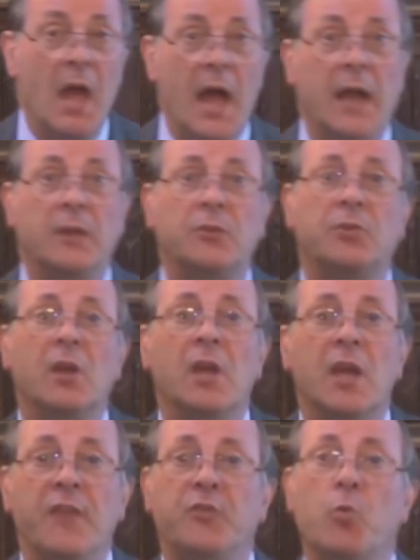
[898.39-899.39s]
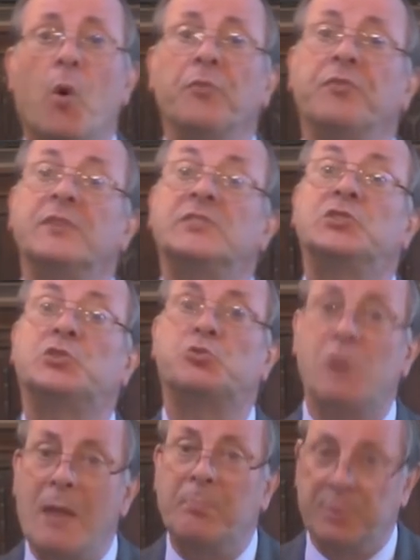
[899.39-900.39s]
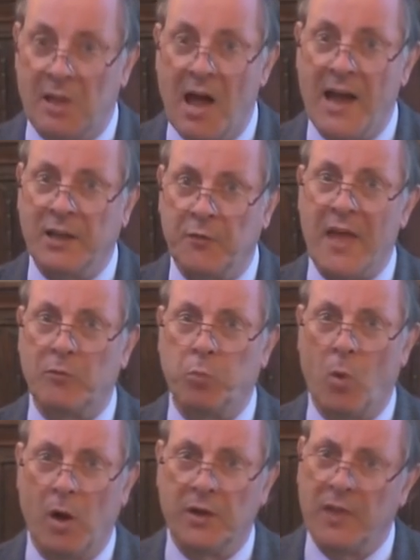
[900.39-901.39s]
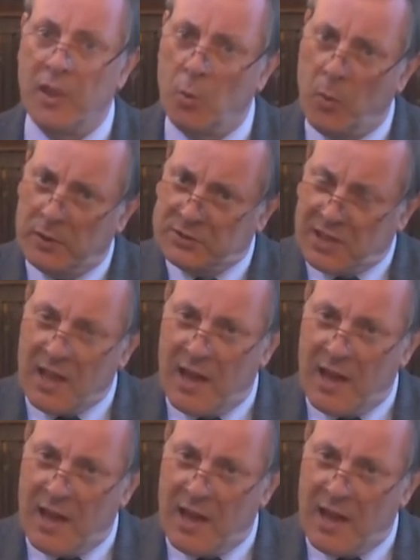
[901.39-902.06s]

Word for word: And if you want the strapline of that work, in other words, the